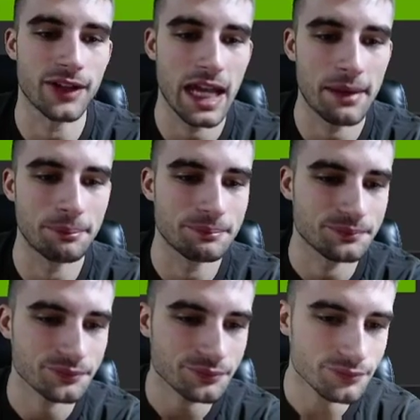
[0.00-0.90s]
game.
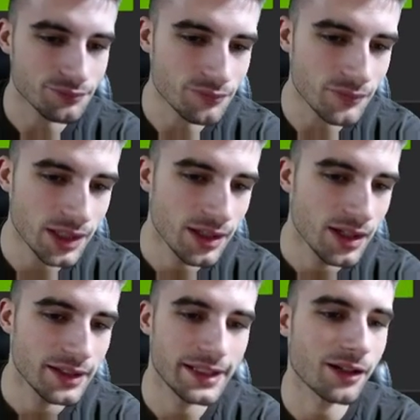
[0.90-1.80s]

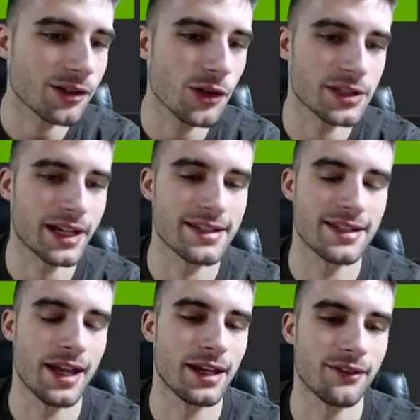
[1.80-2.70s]
Derrick Rose, like I
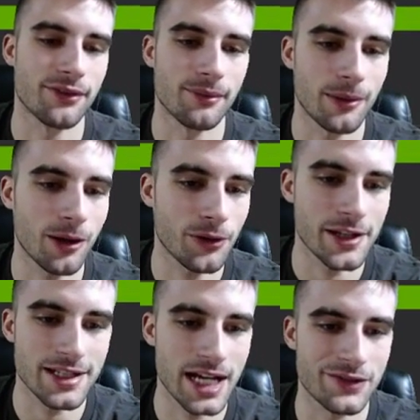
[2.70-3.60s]
said, if all
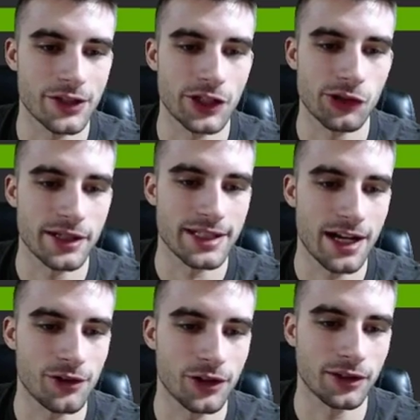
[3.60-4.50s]
these guys for Detroit's
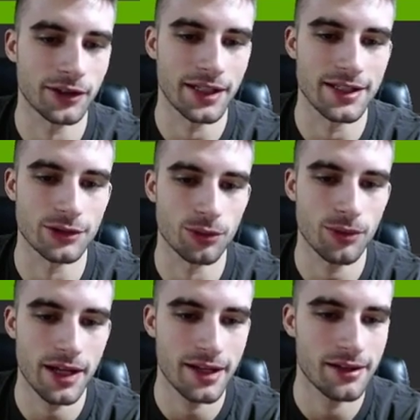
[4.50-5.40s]
out, you could look his
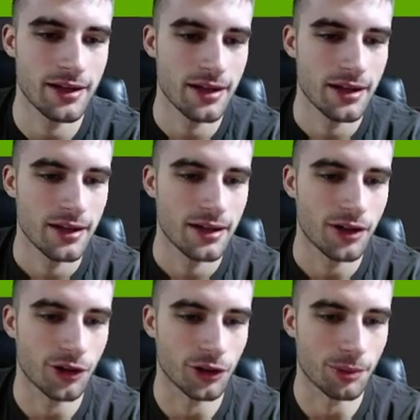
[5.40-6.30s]
way
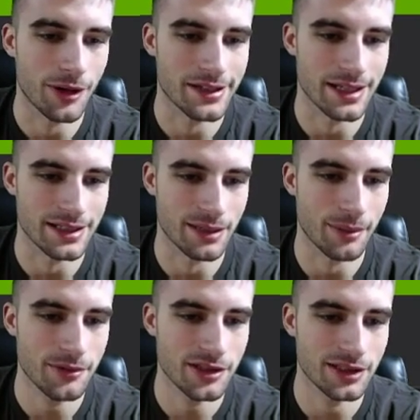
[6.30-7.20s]
although the price has come
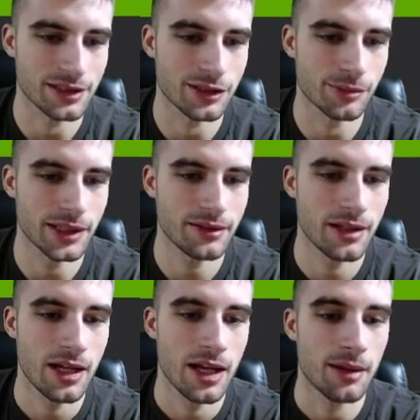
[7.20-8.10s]
up just a little bit.
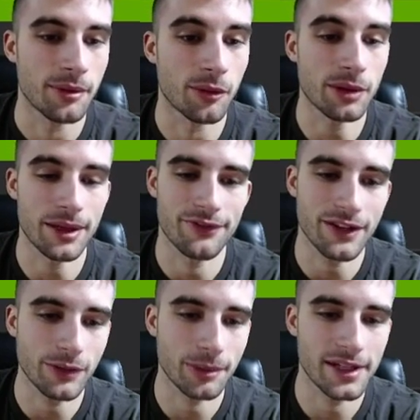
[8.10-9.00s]
But one of my
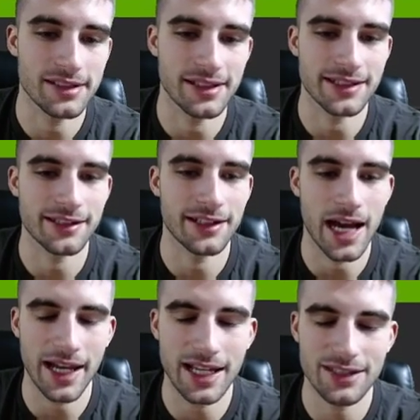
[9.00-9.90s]
favorite plays on the slate,
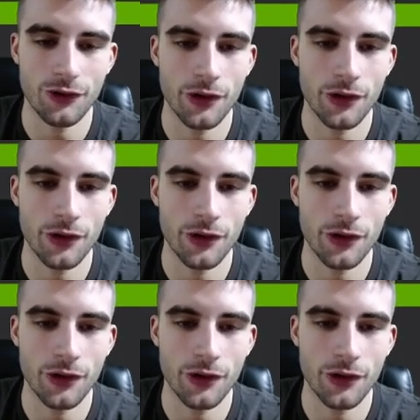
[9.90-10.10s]
I guess for